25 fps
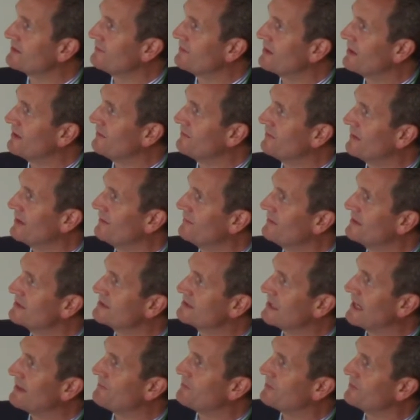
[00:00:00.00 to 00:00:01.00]
If
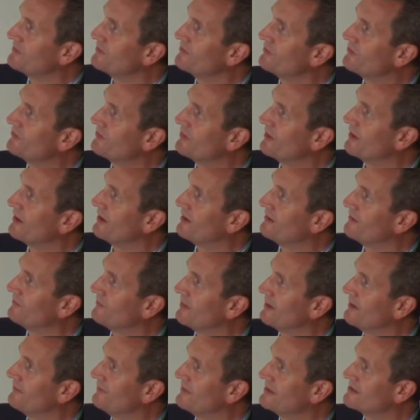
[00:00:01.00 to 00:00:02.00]
this happens,
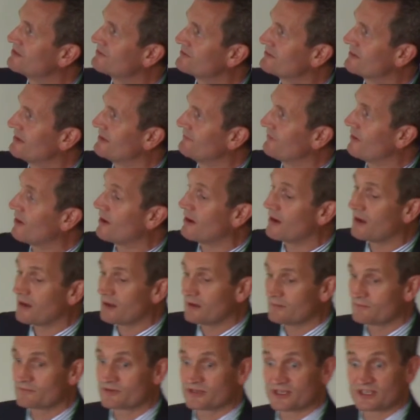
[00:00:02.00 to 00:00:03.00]
if our
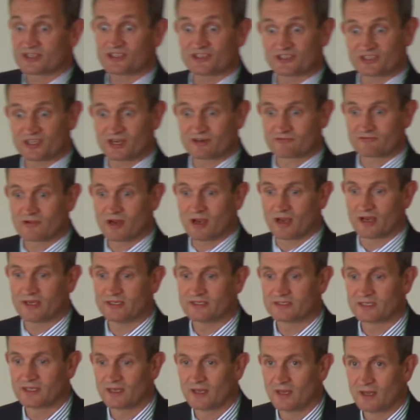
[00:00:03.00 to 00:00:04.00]
predictions are
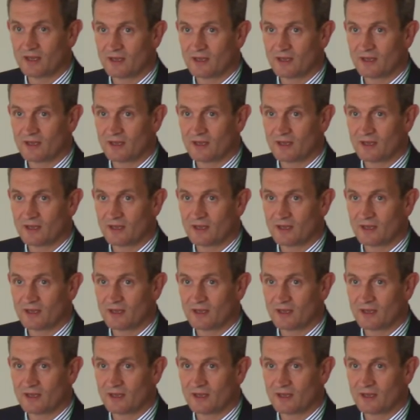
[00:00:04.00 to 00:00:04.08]
right,